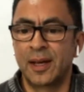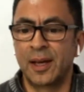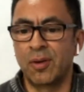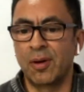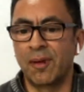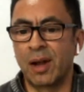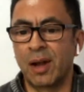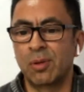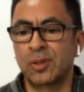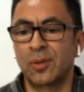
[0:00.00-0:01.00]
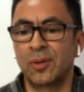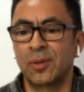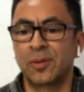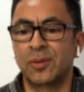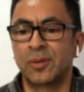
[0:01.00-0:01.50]
Are you available
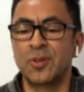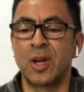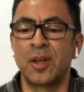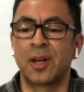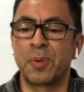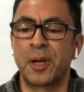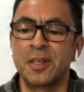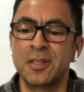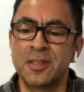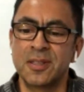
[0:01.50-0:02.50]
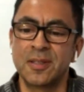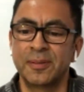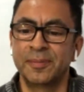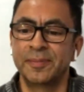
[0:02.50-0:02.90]
to share your experience?